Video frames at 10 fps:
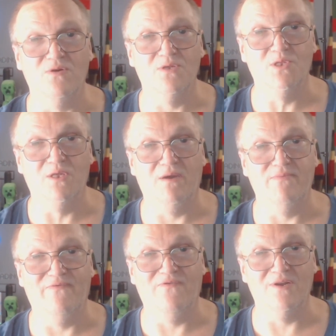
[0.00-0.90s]
some
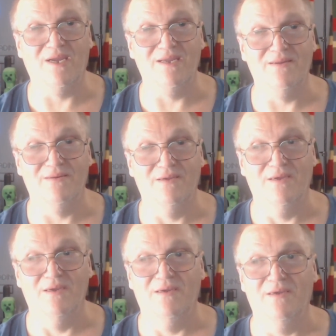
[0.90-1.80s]
Fortnite.
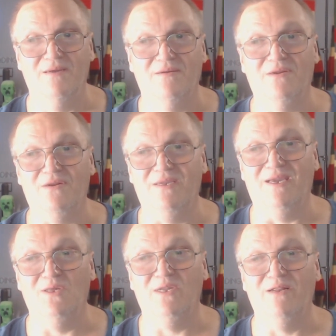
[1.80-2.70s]
Talk to you
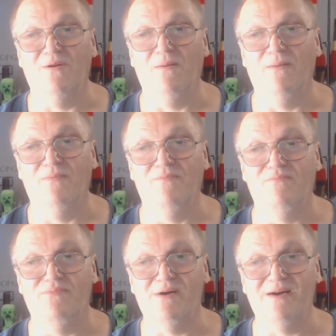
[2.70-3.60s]
guys later. Bye,